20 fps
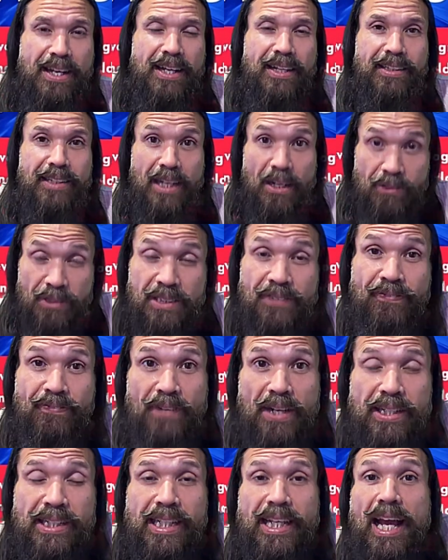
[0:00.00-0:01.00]
Now it's
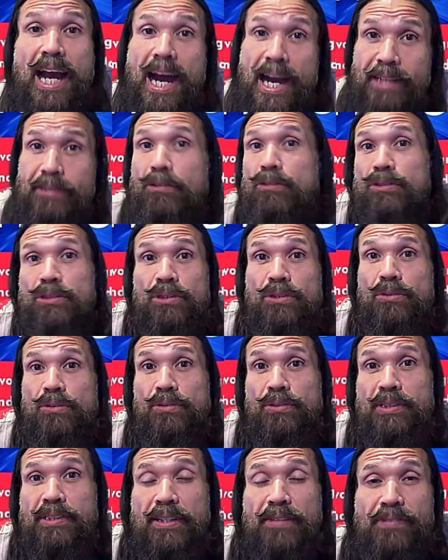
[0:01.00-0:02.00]
funny, I don't
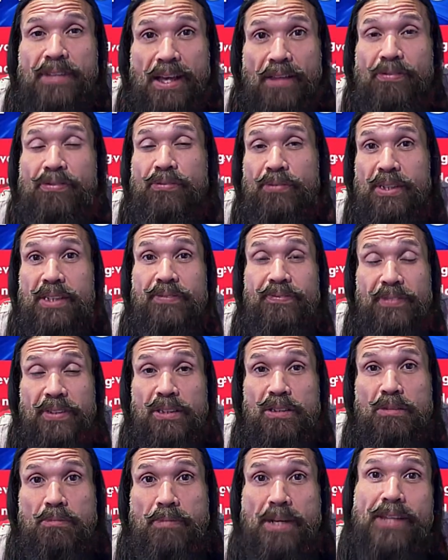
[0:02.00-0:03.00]
use that three
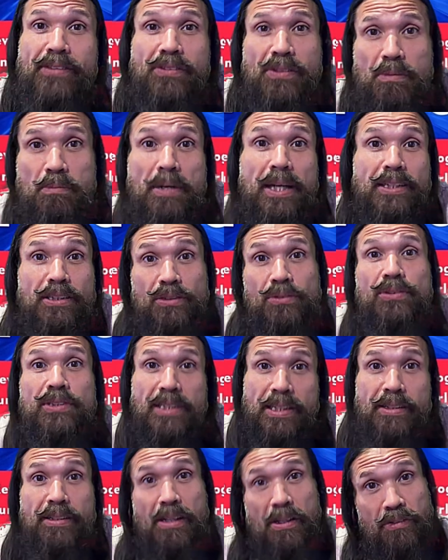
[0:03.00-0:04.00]
finger method, but I use
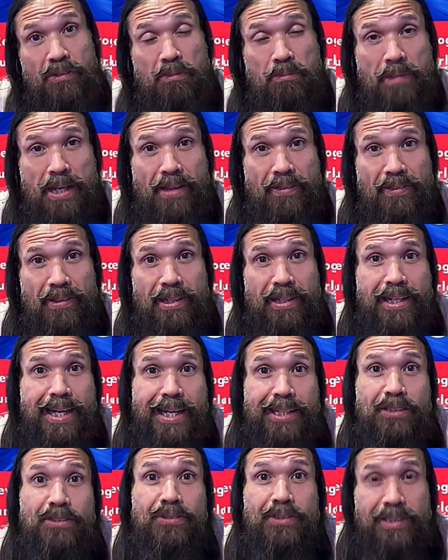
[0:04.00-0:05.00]
another method. I
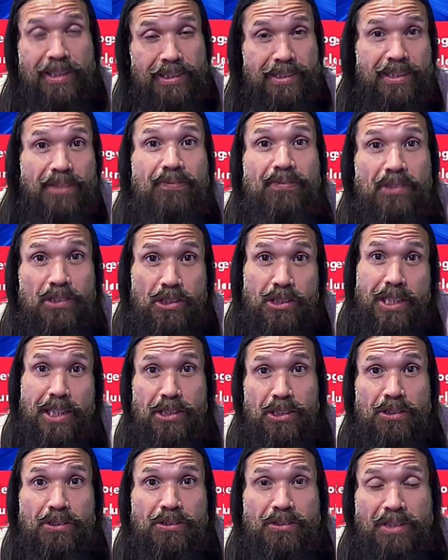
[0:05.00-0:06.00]
use a different
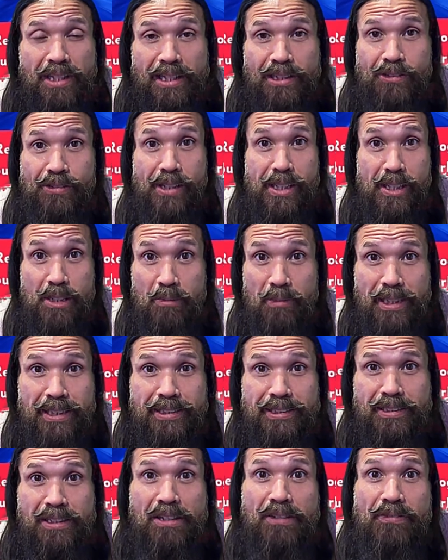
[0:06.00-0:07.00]
gesture that I created
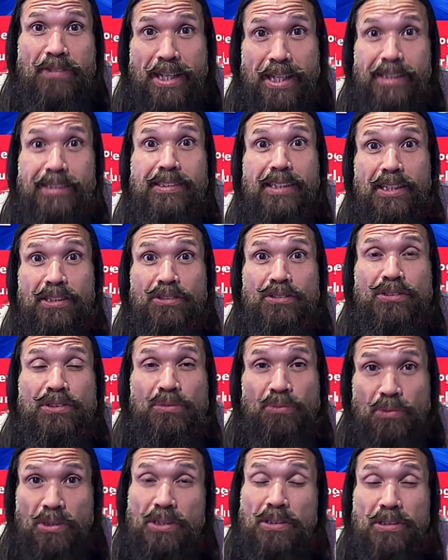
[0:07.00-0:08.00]
myself, and I use
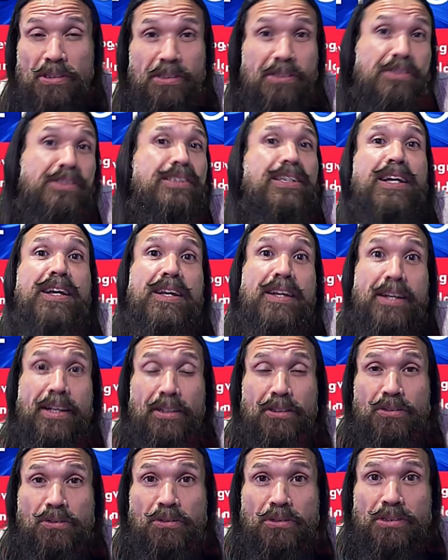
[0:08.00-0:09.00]
words
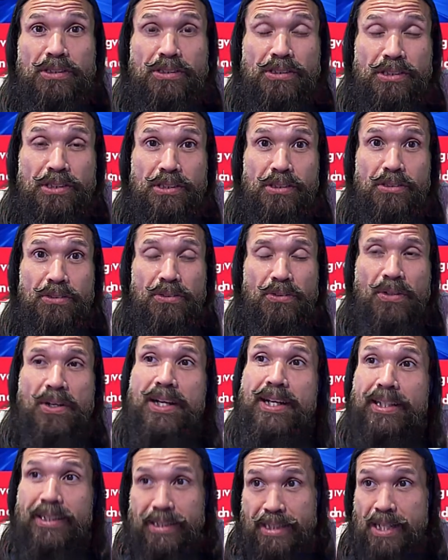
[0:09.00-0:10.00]
in order to
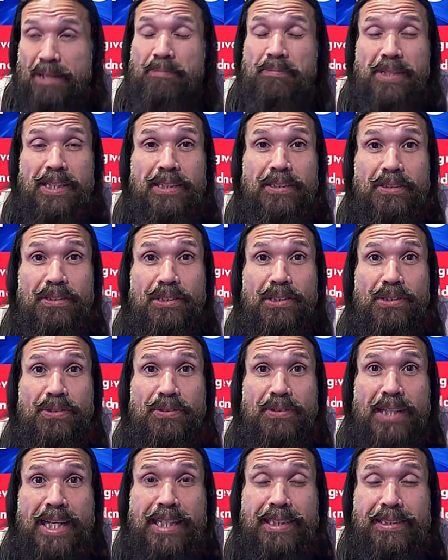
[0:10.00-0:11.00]
get me into
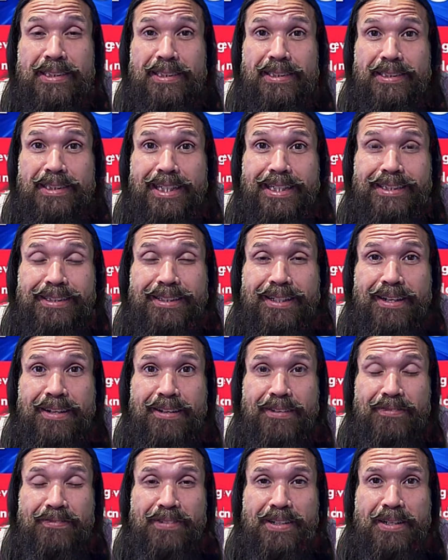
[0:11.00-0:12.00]
that state
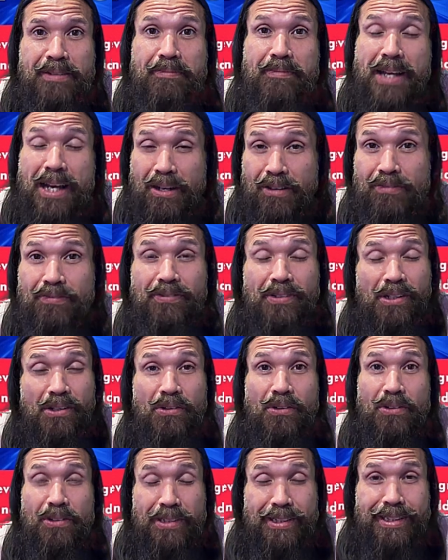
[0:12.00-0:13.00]
of alpha,
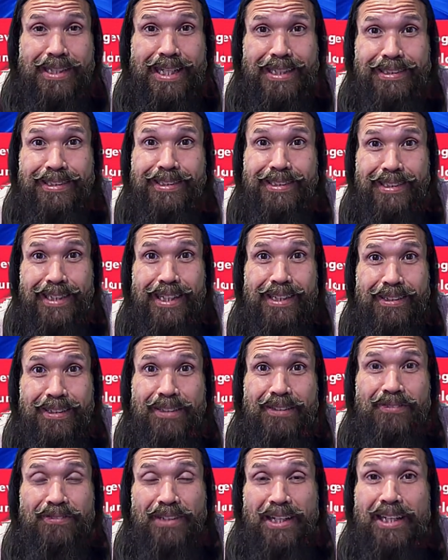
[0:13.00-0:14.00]
or in that state
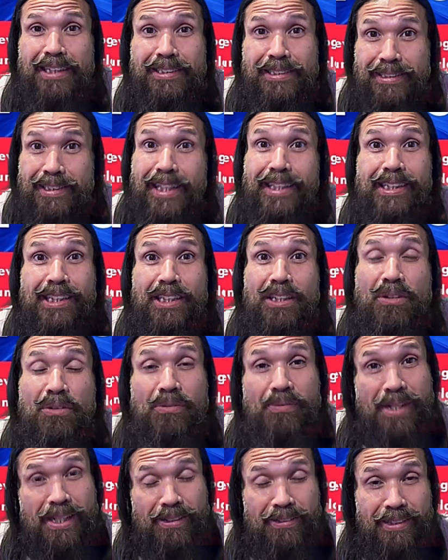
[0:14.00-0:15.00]
of psychic
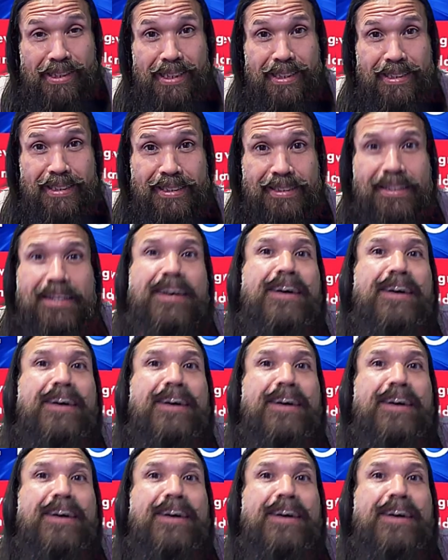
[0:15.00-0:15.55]
awareness.